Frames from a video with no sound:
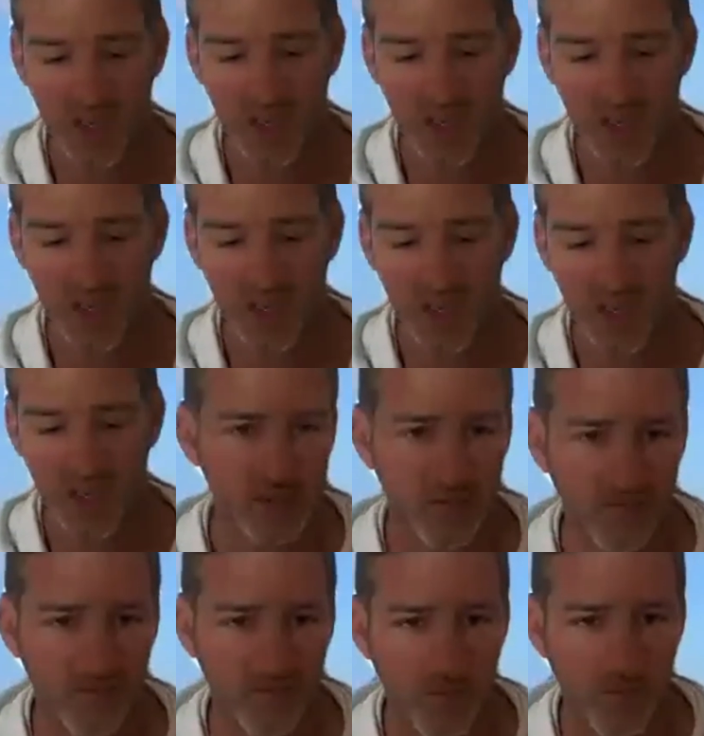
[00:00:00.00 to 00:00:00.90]

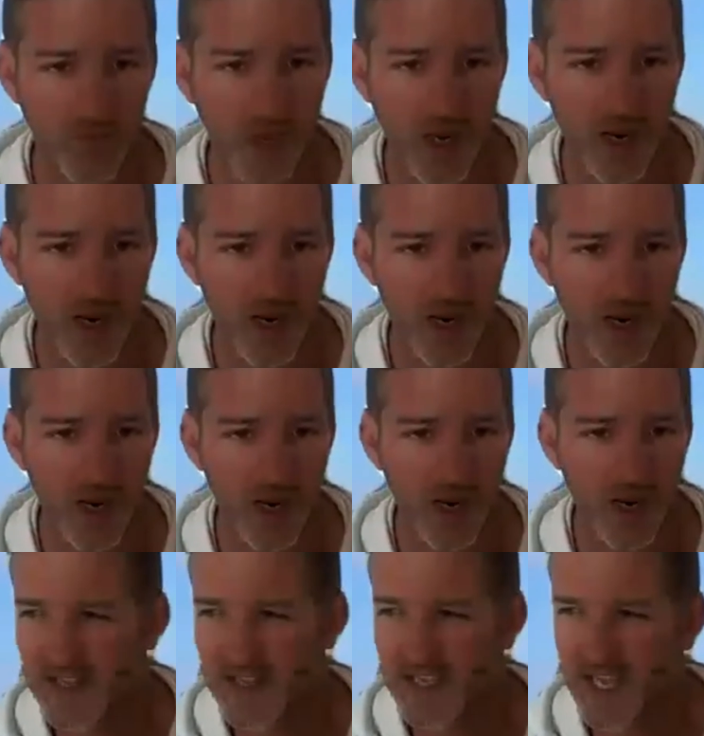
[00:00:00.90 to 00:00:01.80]
progressed on from there.
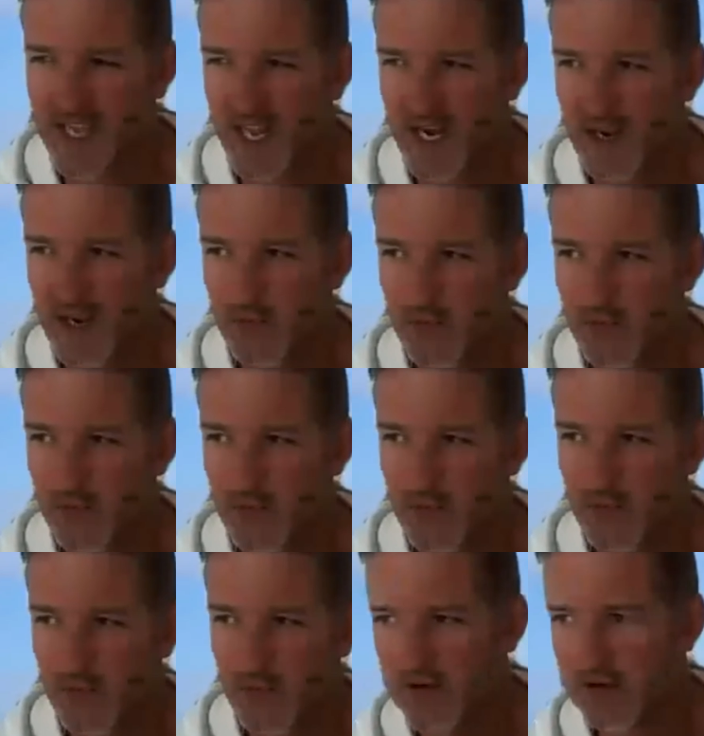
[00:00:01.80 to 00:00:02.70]
And it was a
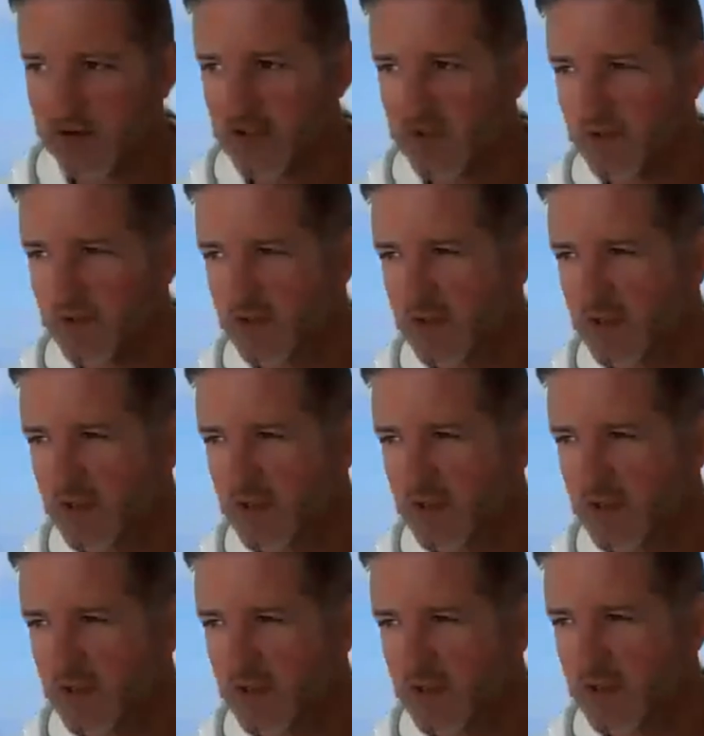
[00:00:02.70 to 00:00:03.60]
chaos.
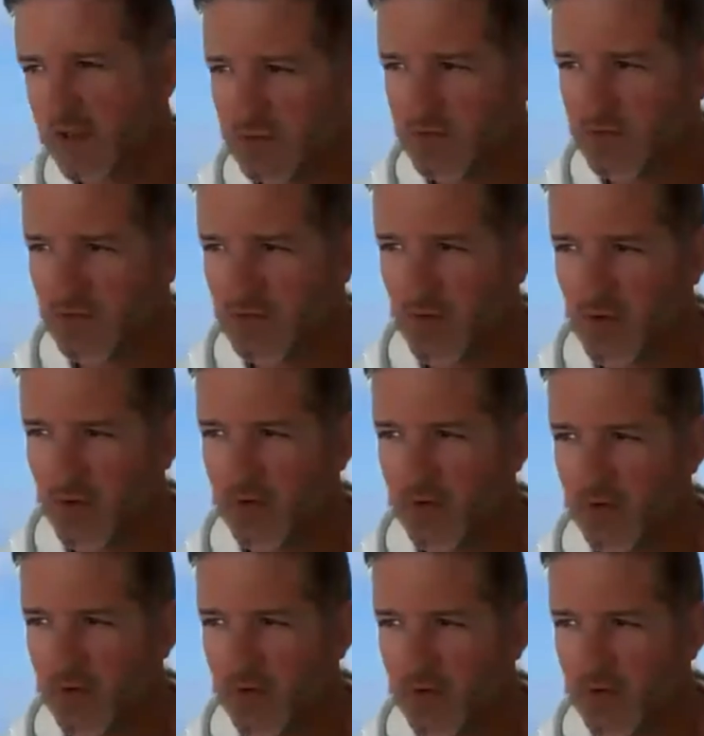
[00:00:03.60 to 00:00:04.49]
It was more
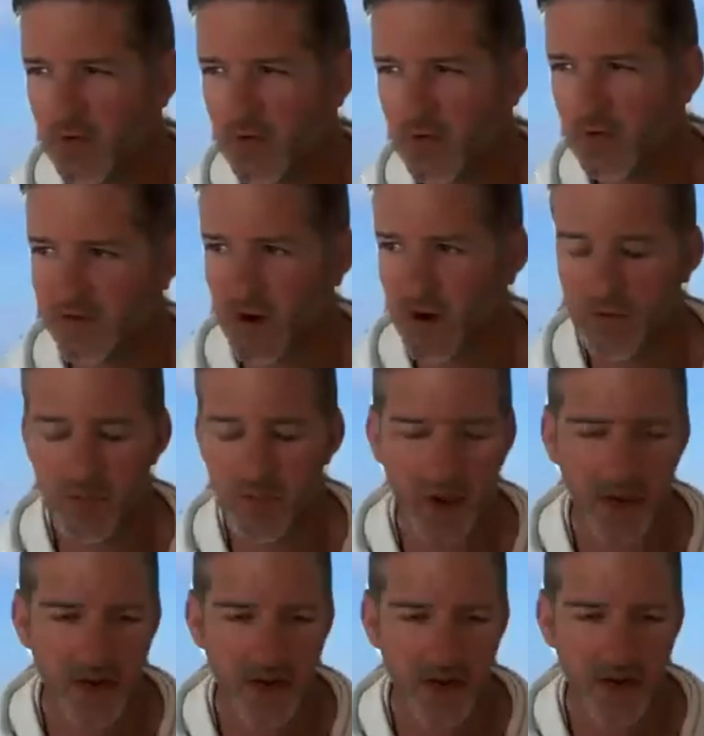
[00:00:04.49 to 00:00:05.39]
of a case of
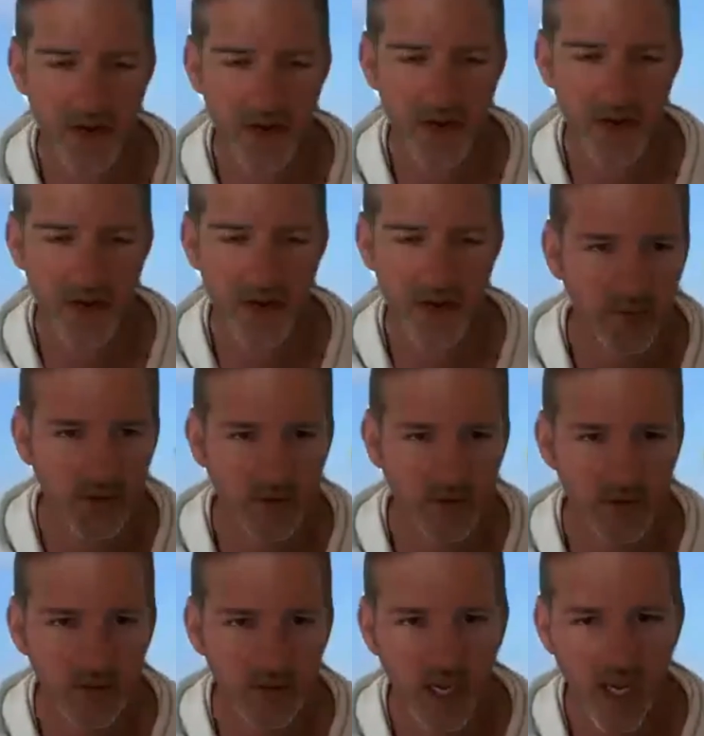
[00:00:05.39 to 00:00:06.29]
compounding up.
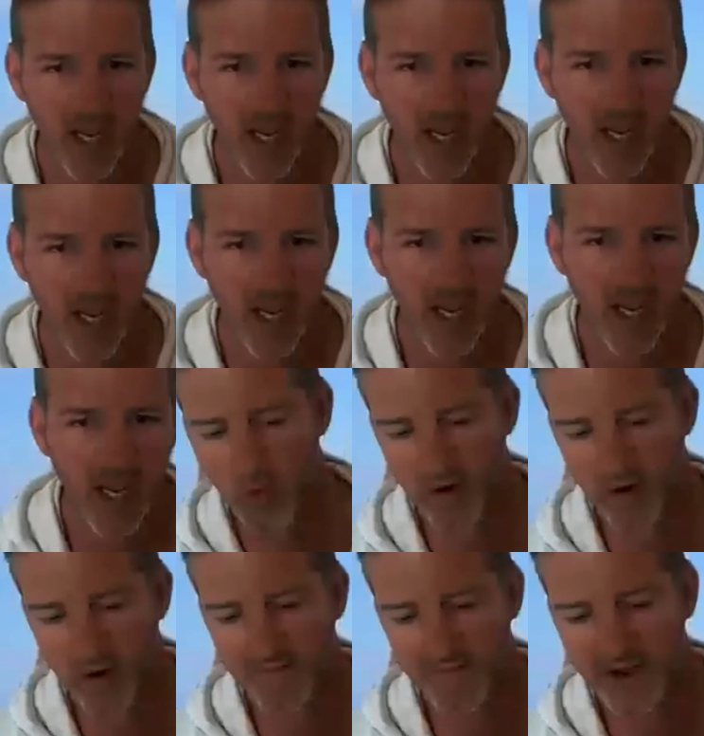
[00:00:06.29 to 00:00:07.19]
And
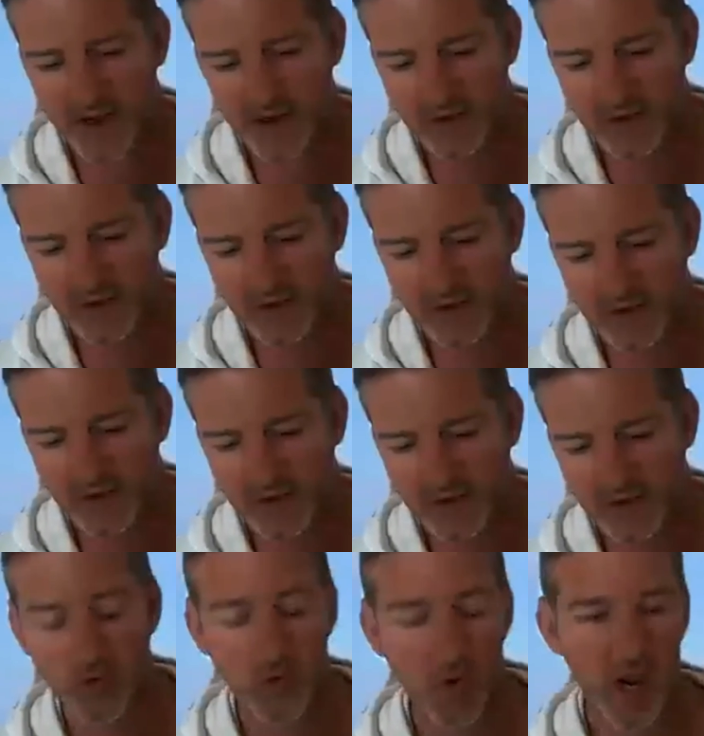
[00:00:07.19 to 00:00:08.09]
what I found
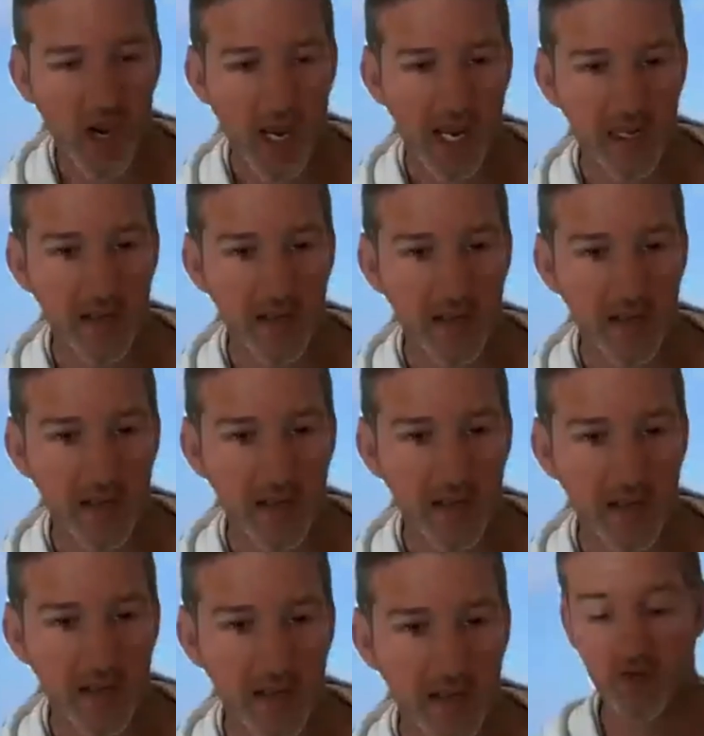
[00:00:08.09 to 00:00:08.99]
along the way,
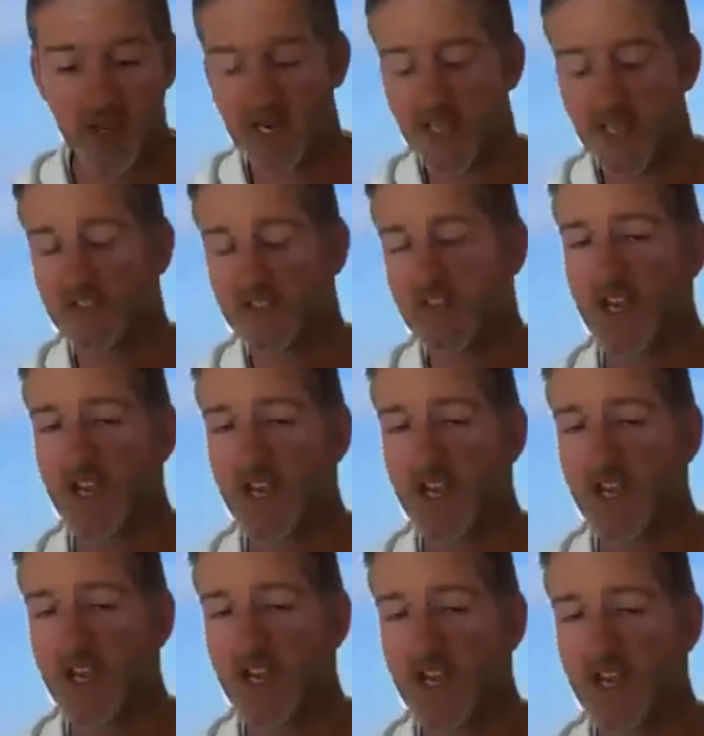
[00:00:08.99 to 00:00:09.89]
those organic
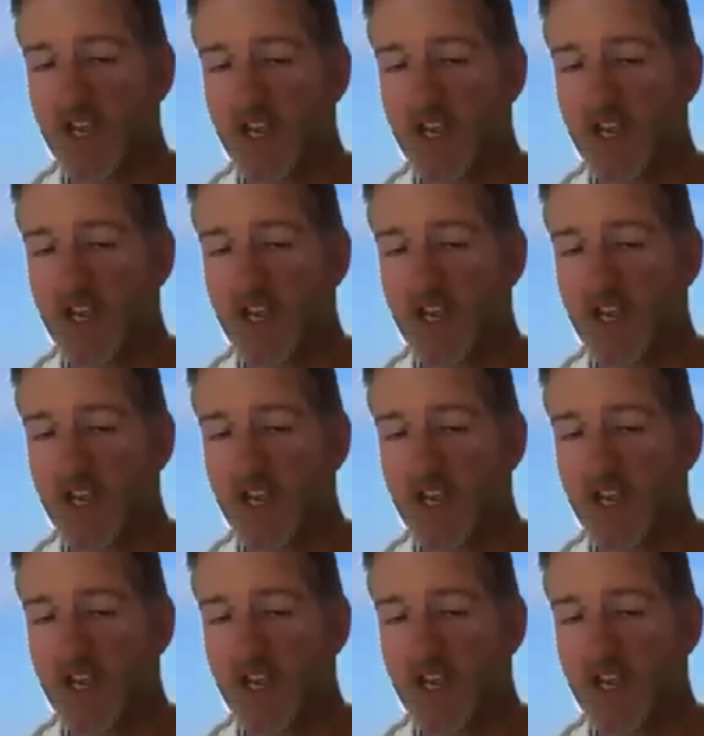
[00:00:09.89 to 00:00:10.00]
sales were still